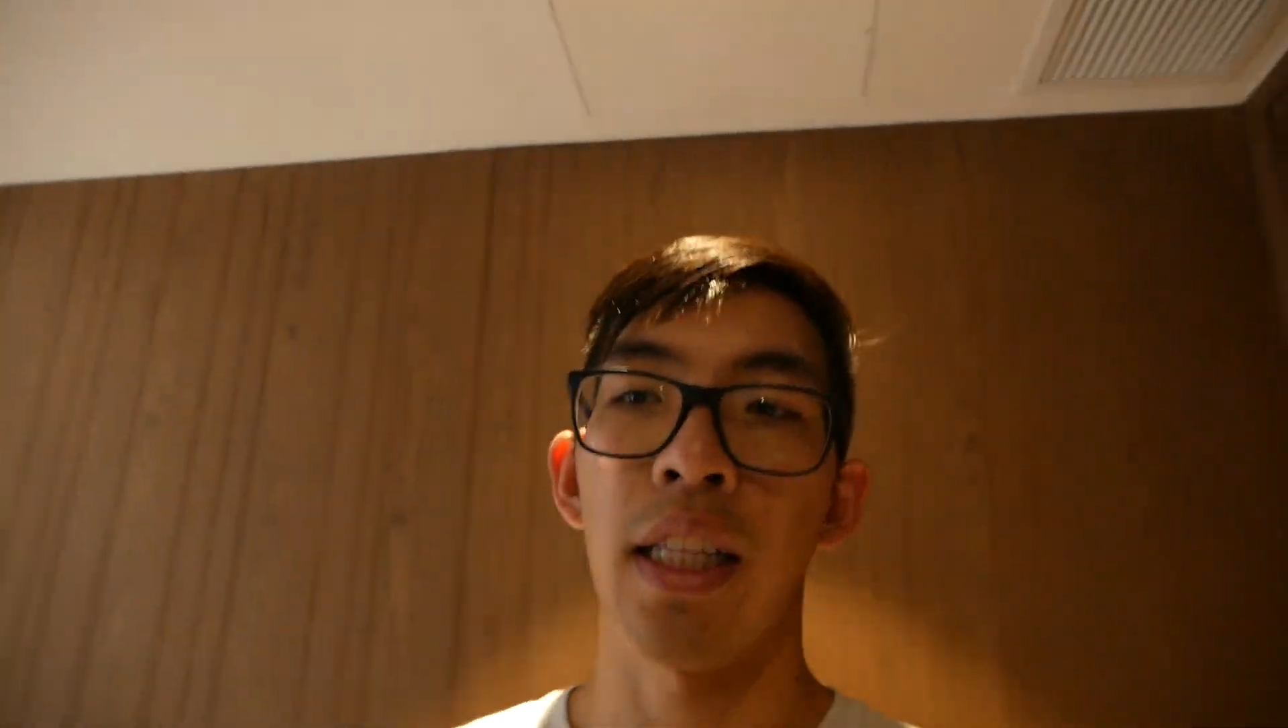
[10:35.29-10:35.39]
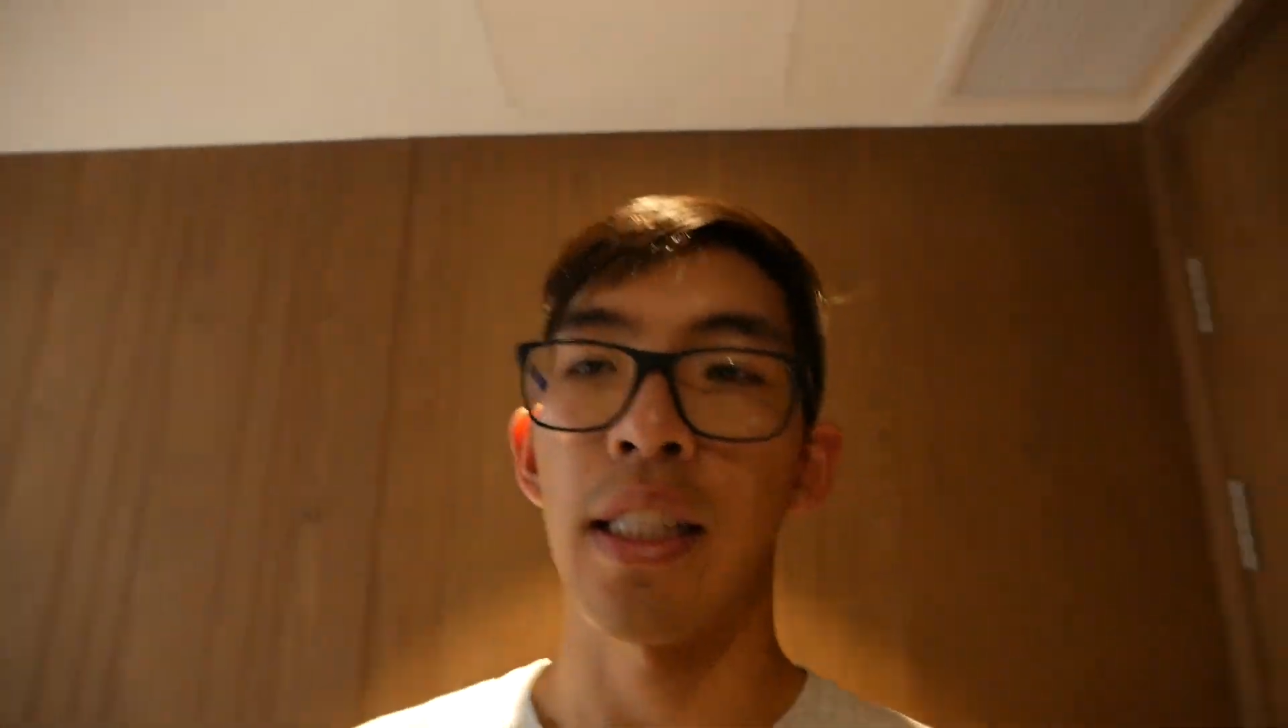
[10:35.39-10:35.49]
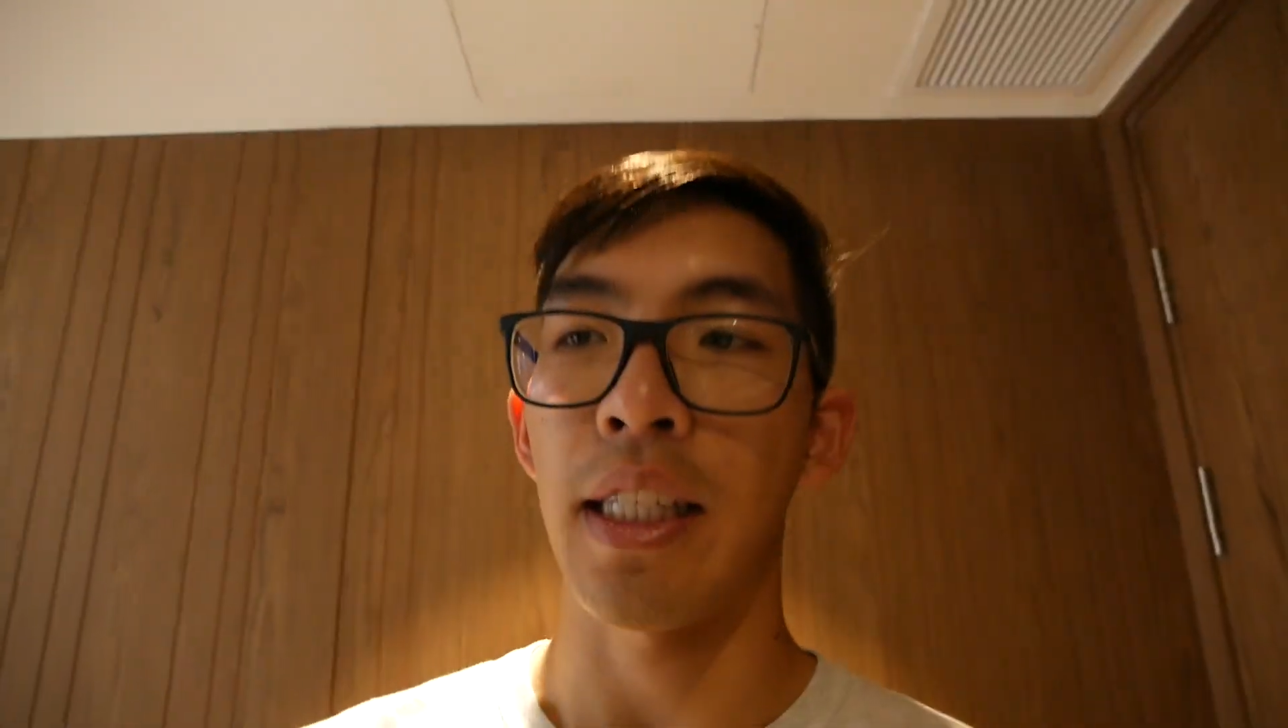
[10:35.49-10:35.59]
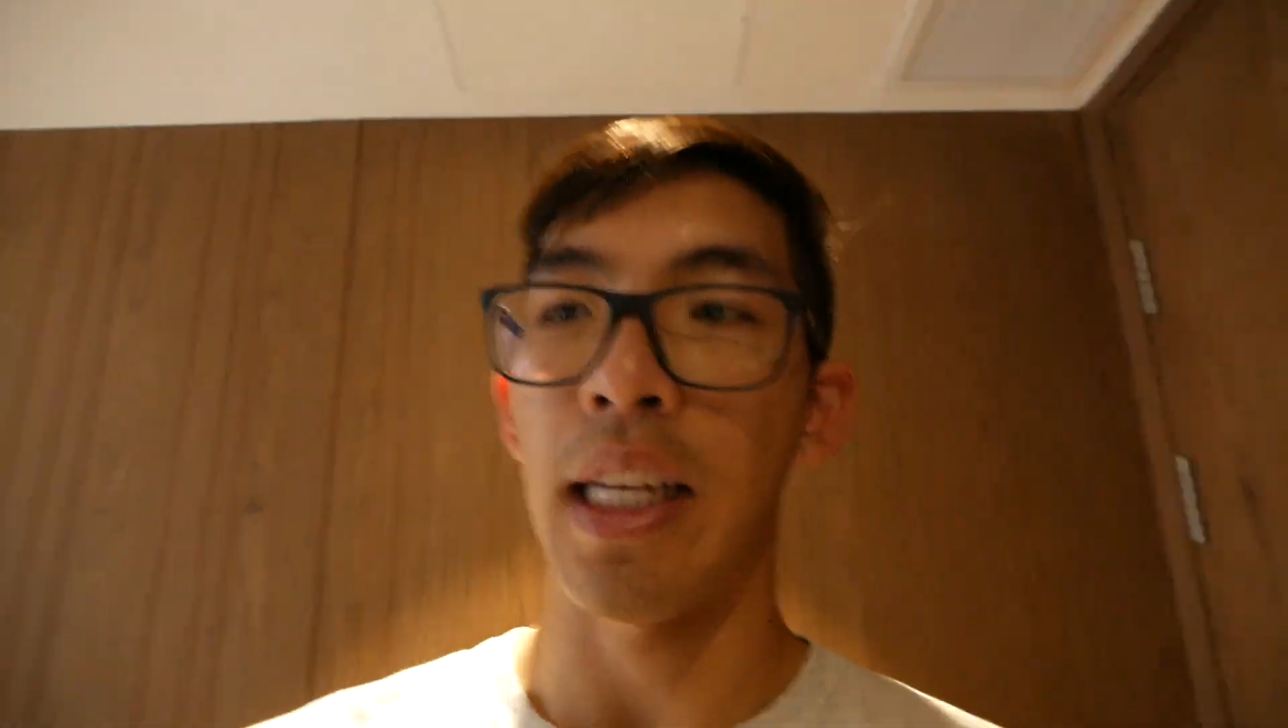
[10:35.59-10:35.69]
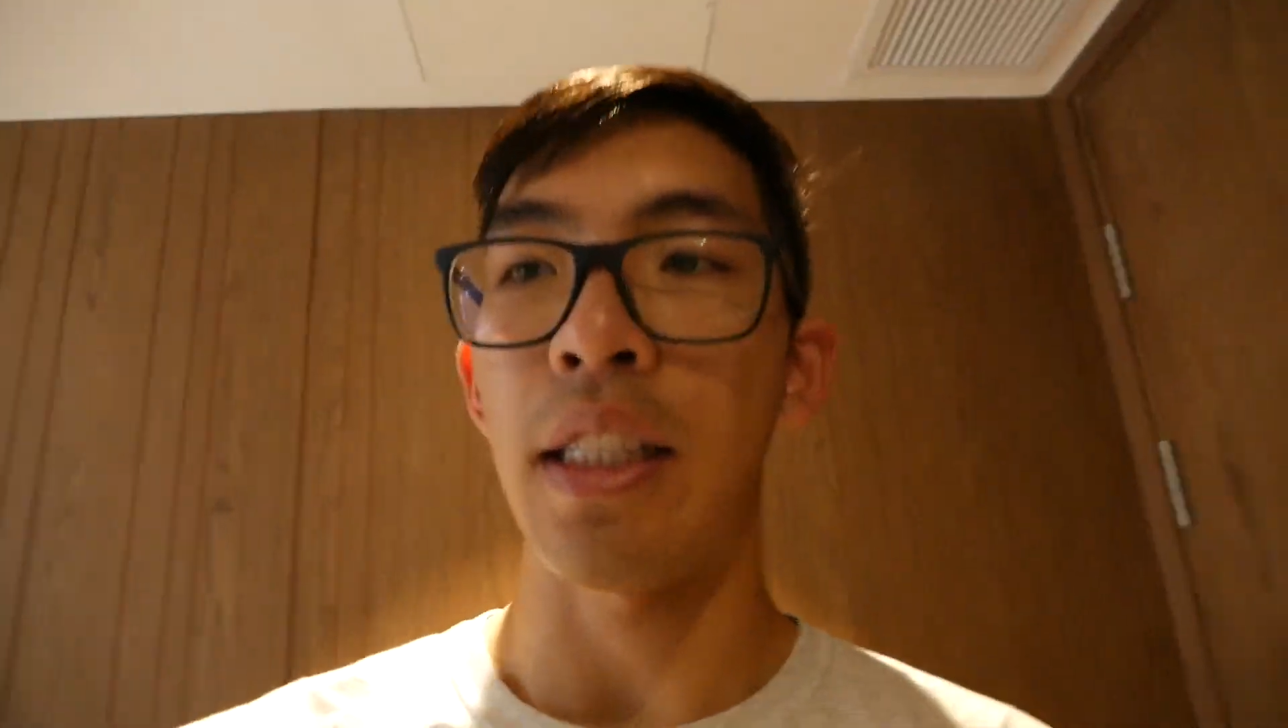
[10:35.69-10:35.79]

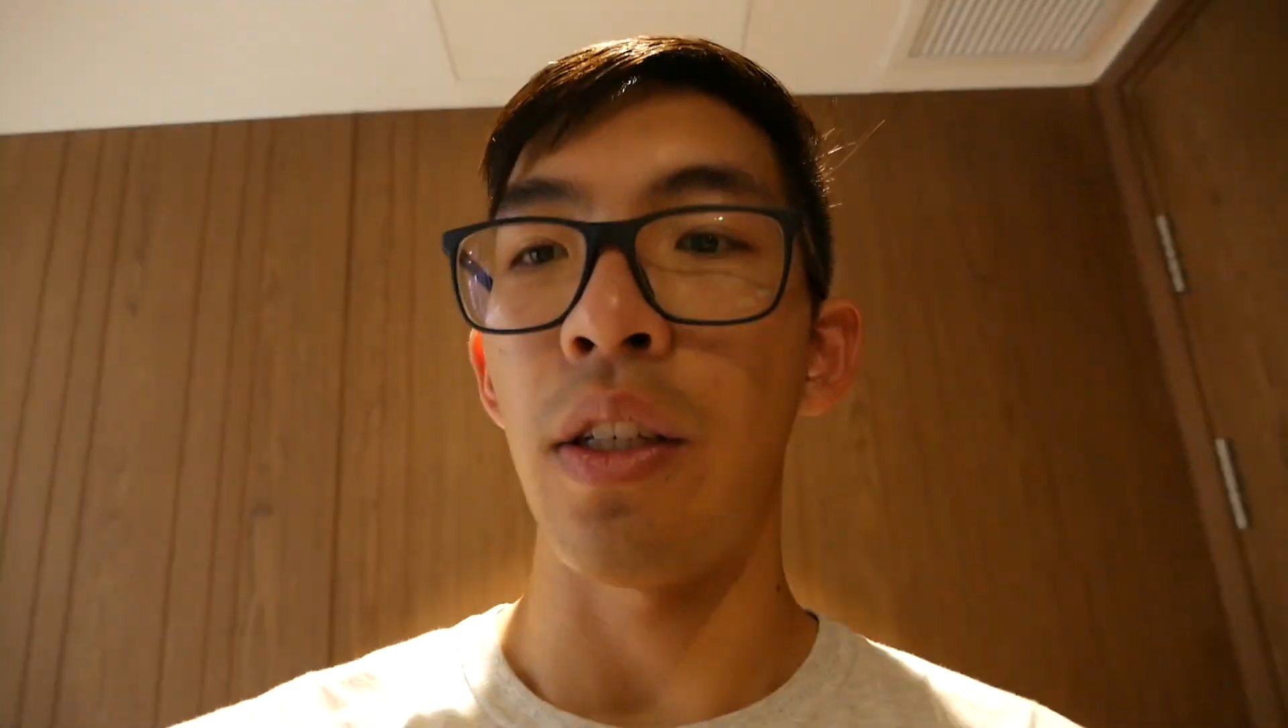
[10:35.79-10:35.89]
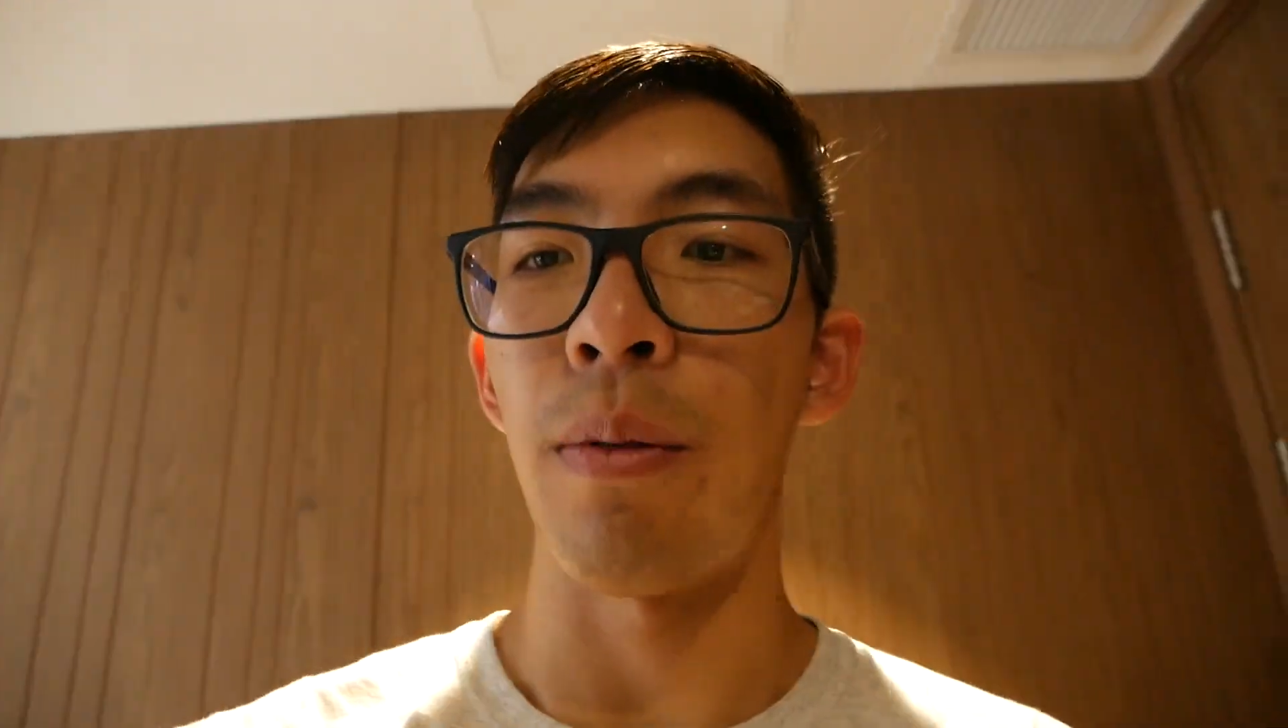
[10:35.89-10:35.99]
let's get to